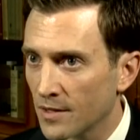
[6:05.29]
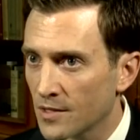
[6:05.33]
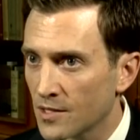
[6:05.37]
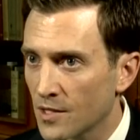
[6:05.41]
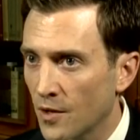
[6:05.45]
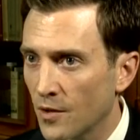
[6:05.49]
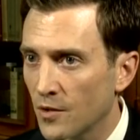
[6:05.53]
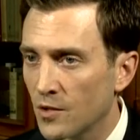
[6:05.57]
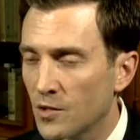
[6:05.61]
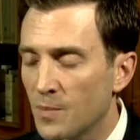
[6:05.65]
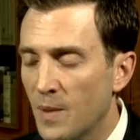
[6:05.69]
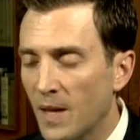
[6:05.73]
So
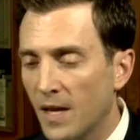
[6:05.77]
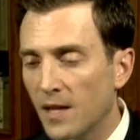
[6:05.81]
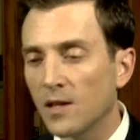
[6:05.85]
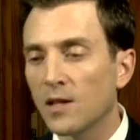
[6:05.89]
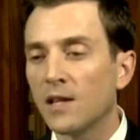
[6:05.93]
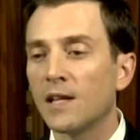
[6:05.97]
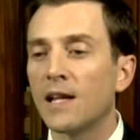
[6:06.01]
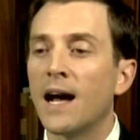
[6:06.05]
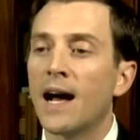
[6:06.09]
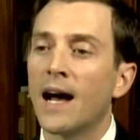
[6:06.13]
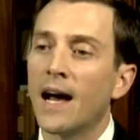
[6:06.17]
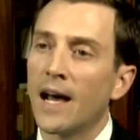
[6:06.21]
there's been a
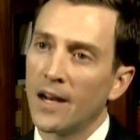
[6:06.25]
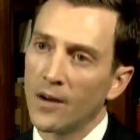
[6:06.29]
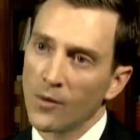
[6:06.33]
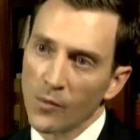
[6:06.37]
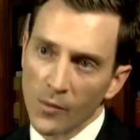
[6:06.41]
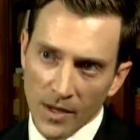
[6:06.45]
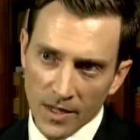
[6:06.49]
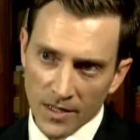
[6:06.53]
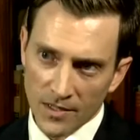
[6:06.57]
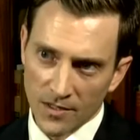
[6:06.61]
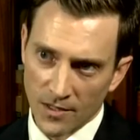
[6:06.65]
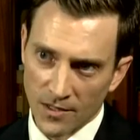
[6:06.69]
lot of
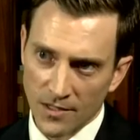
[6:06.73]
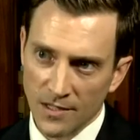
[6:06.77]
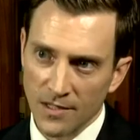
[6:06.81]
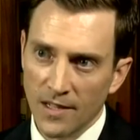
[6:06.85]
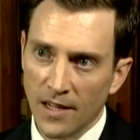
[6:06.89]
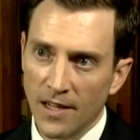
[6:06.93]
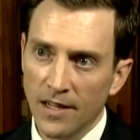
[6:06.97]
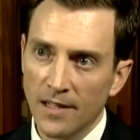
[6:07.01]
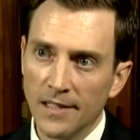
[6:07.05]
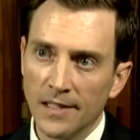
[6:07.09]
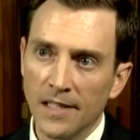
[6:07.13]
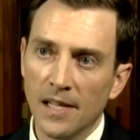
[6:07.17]
research
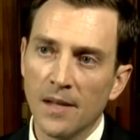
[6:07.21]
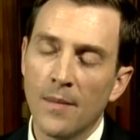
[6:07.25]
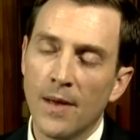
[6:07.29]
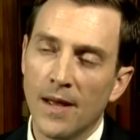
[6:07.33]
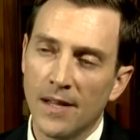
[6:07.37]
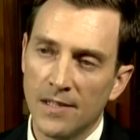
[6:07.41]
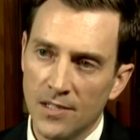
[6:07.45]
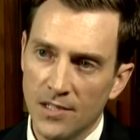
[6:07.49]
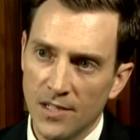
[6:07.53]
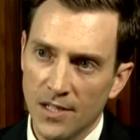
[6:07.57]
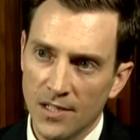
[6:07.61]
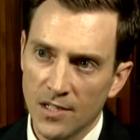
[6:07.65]
done on the
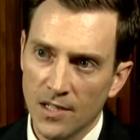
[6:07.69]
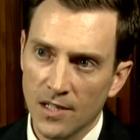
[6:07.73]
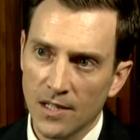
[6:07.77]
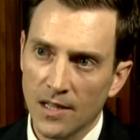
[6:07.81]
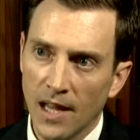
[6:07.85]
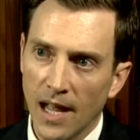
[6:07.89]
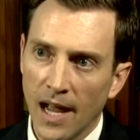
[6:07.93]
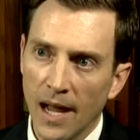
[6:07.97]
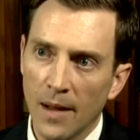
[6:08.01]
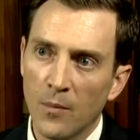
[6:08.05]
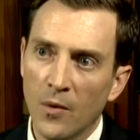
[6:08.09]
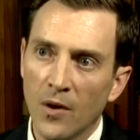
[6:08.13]
imagination
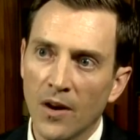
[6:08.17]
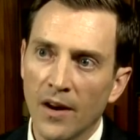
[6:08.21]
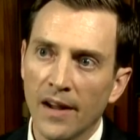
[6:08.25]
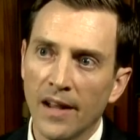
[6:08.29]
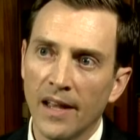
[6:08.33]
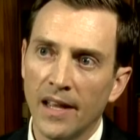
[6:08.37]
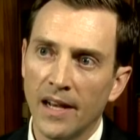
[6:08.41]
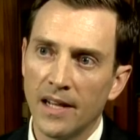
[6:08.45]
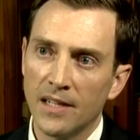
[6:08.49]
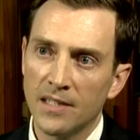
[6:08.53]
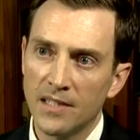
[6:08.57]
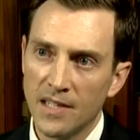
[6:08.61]
library
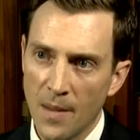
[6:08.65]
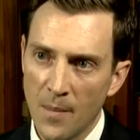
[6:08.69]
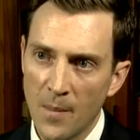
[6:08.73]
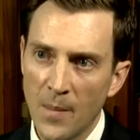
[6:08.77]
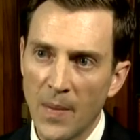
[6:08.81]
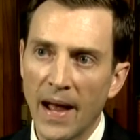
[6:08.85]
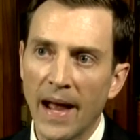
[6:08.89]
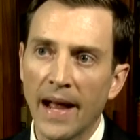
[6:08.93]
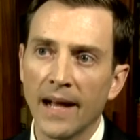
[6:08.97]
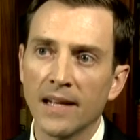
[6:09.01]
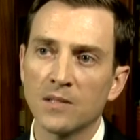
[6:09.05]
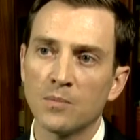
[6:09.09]
and its
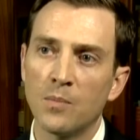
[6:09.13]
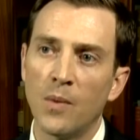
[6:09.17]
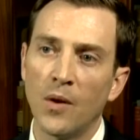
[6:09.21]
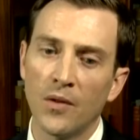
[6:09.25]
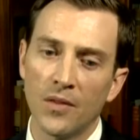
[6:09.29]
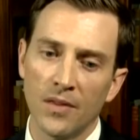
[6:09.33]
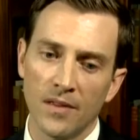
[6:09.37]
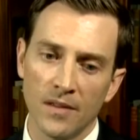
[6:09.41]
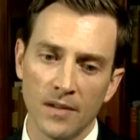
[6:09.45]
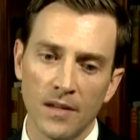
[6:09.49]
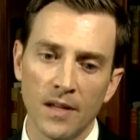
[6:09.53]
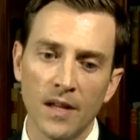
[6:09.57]
impacts
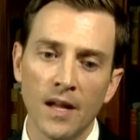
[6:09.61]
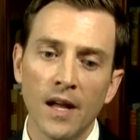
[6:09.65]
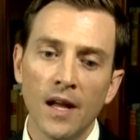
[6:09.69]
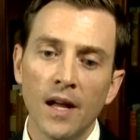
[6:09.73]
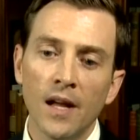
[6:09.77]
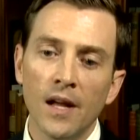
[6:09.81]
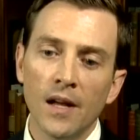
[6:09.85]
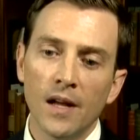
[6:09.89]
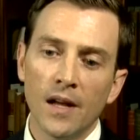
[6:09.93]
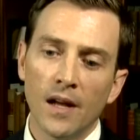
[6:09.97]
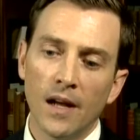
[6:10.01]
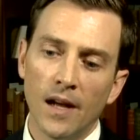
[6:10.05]
both in
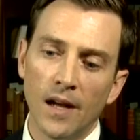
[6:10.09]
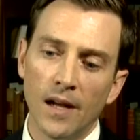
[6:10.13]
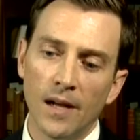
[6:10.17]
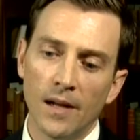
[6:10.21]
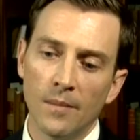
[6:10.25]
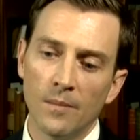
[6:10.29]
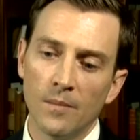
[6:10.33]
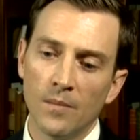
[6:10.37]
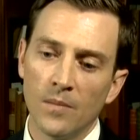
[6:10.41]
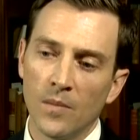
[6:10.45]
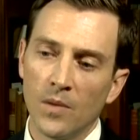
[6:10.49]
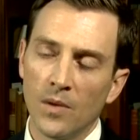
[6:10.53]
um,
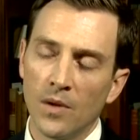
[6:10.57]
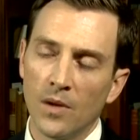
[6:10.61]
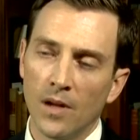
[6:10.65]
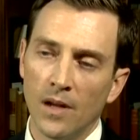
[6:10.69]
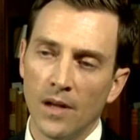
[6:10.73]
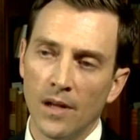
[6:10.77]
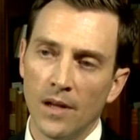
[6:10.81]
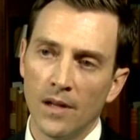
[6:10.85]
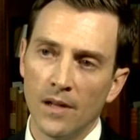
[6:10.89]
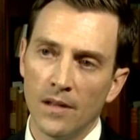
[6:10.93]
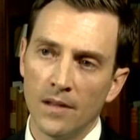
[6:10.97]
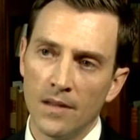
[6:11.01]
uh,
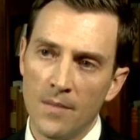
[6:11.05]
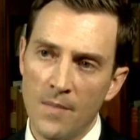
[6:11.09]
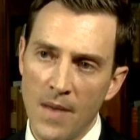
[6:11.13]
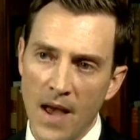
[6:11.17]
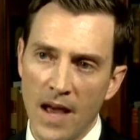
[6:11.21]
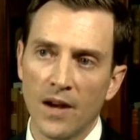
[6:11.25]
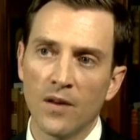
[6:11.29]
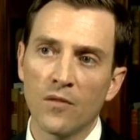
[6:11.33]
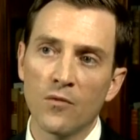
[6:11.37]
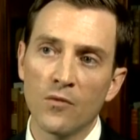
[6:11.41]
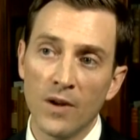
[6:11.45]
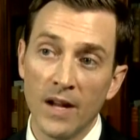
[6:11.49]
the
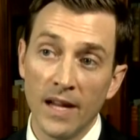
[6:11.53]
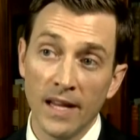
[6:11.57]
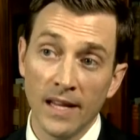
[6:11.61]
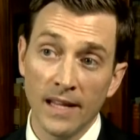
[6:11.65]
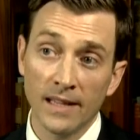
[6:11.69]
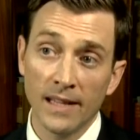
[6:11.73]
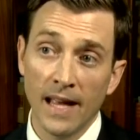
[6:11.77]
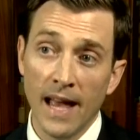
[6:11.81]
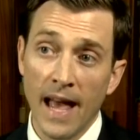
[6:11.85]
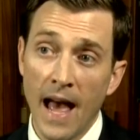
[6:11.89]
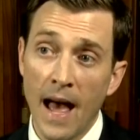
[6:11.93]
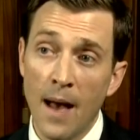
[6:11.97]
amount of reading
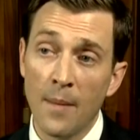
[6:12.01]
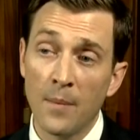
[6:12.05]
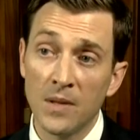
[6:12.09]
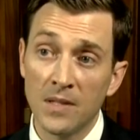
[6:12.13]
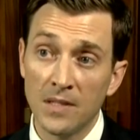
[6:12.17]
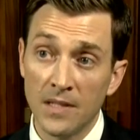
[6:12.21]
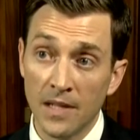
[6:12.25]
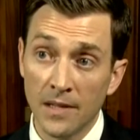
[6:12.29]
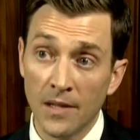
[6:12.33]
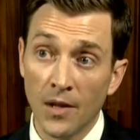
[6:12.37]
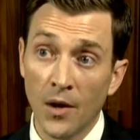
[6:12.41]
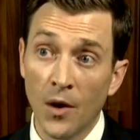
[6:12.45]
that happens
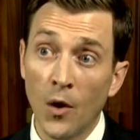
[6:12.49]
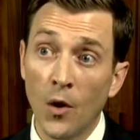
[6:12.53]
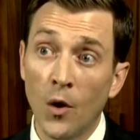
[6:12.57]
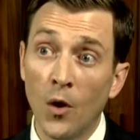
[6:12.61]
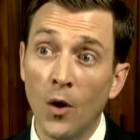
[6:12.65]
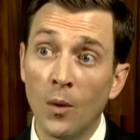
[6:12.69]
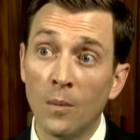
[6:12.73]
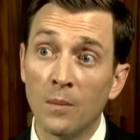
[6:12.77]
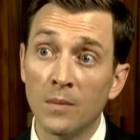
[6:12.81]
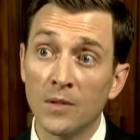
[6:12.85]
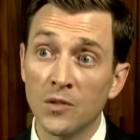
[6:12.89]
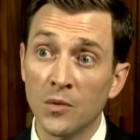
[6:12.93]
in the
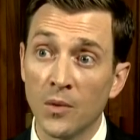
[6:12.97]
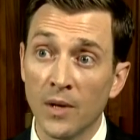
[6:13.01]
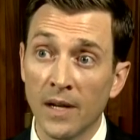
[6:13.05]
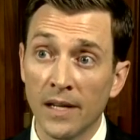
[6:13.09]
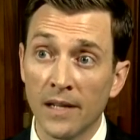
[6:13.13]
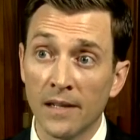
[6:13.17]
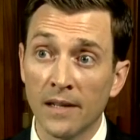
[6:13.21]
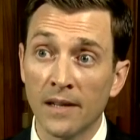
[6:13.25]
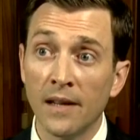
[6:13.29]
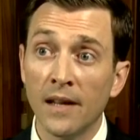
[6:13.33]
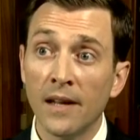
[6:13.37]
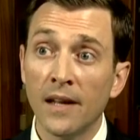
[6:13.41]
home
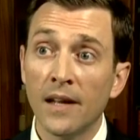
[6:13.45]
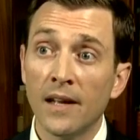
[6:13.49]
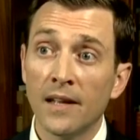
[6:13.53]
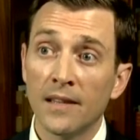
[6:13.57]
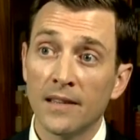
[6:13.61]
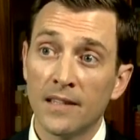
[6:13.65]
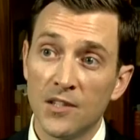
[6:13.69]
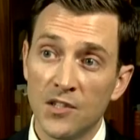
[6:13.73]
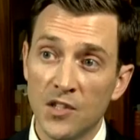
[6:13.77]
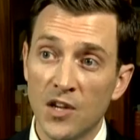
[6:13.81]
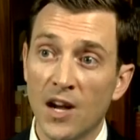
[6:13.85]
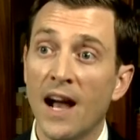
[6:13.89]
between
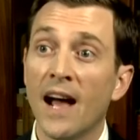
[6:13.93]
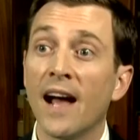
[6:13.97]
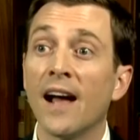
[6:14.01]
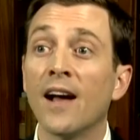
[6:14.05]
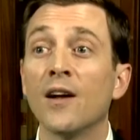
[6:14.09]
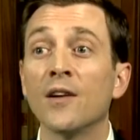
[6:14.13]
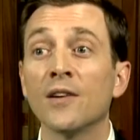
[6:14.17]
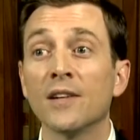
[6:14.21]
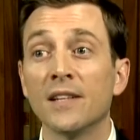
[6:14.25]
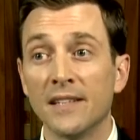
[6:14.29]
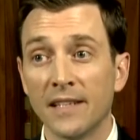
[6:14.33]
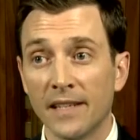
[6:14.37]
the
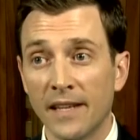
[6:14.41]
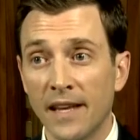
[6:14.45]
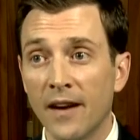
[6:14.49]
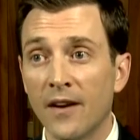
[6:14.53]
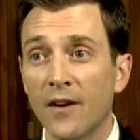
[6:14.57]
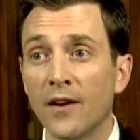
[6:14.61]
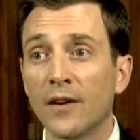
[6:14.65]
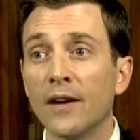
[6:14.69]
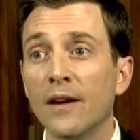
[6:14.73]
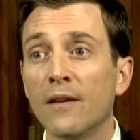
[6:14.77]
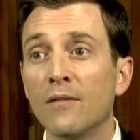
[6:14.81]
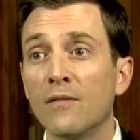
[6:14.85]
child and the
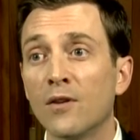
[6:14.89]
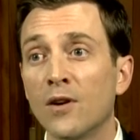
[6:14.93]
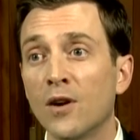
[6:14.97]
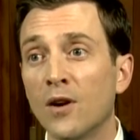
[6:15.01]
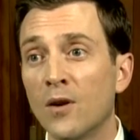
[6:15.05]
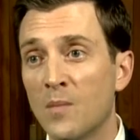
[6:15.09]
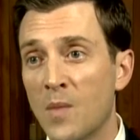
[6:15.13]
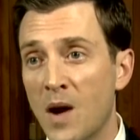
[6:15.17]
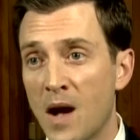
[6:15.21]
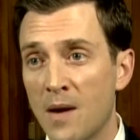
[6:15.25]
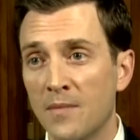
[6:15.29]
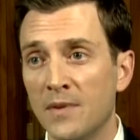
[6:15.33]
caregiver or
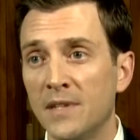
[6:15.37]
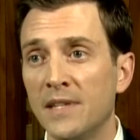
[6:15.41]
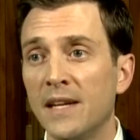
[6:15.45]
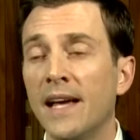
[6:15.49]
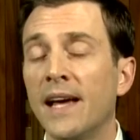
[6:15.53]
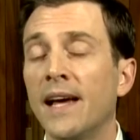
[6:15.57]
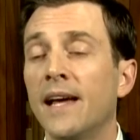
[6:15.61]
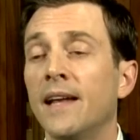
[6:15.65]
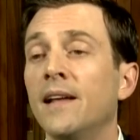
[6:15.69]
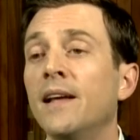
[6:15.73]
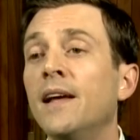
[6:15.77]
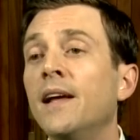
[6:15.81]
mom and
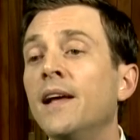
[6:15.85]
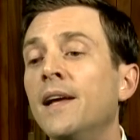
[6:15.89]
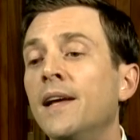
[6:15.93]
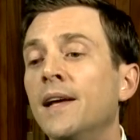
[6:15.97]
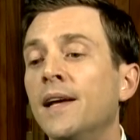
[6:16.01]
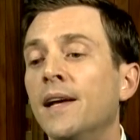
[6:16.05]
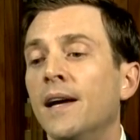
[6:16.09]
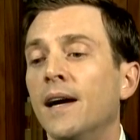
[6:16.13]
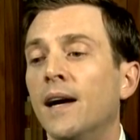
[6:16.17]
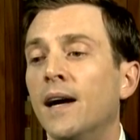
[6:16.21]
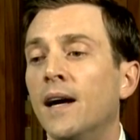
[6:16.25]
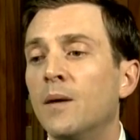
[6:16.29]
dad,
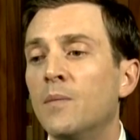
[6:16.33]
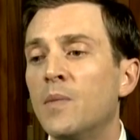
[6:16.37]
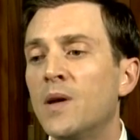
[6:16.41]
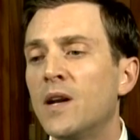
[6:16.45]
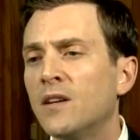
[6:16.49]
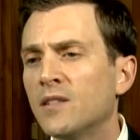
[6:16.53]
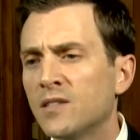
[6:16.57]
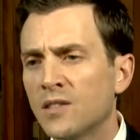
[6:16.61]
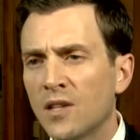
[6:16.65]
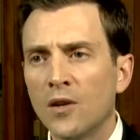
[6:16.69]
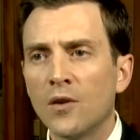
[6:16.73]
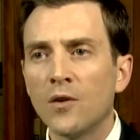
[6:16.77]
uh, but
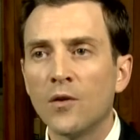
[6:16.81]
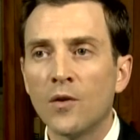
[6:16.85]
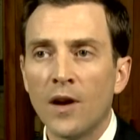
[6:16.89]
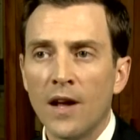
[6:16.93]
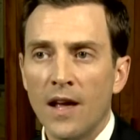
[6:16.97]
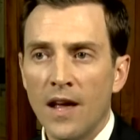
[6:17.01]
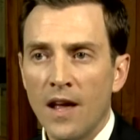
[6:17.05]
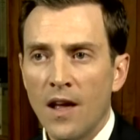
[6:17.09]
also